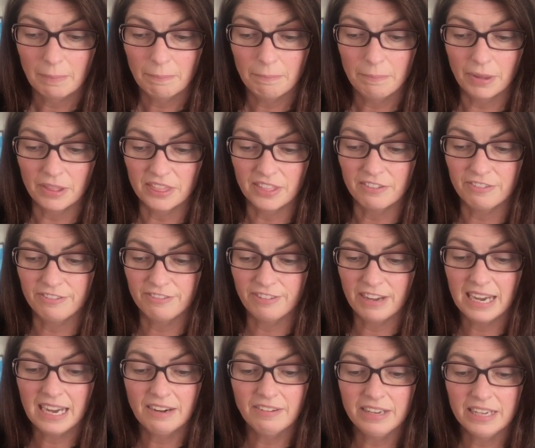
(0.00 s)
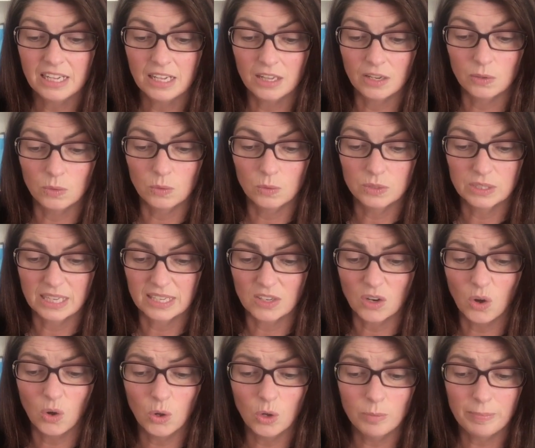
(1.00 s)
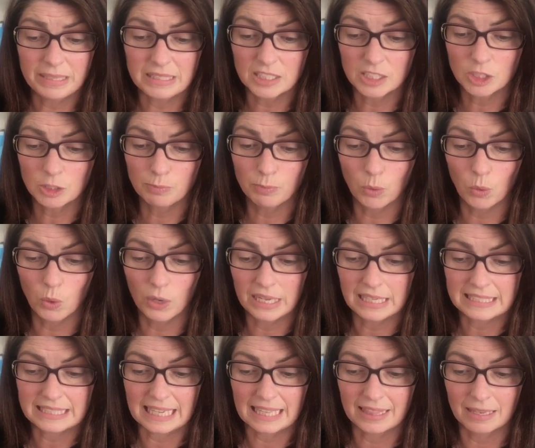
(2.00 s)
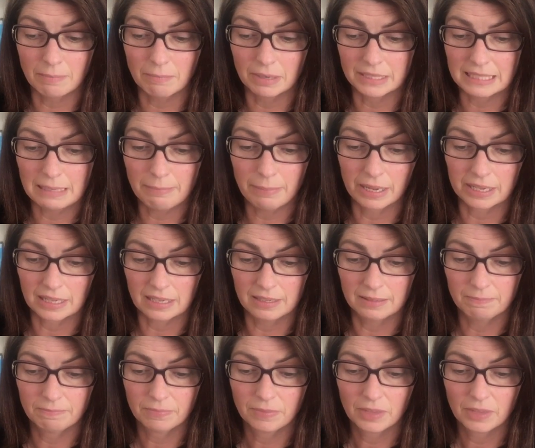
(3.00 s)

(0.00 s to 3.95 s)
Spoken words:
But the fairy clothes had all been spoiled in the muddy puddle.